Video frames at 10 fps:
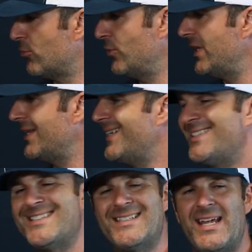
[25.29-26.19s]
really
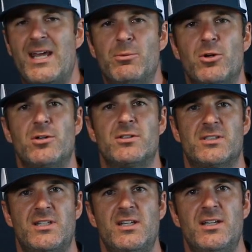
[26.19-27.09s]
stable
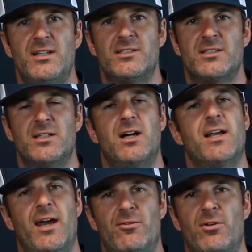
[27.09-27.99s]
skis,
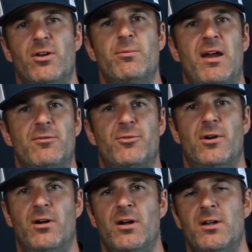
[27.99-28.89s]
again, really meant
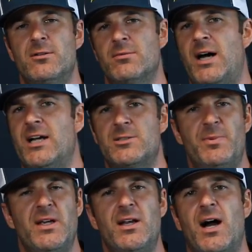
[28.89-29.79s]
for high
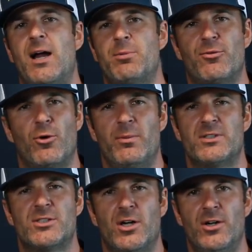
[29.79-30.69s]
speed, high
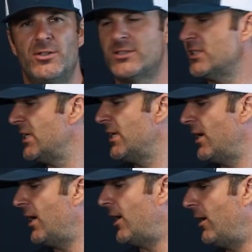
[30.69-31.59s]
performance turns.
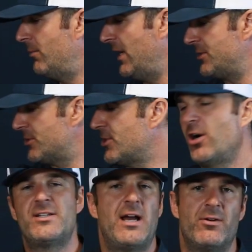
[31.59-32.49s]
As you
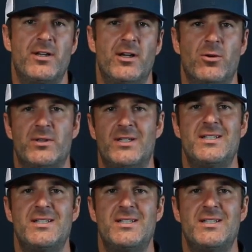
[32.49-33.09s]
start down here with the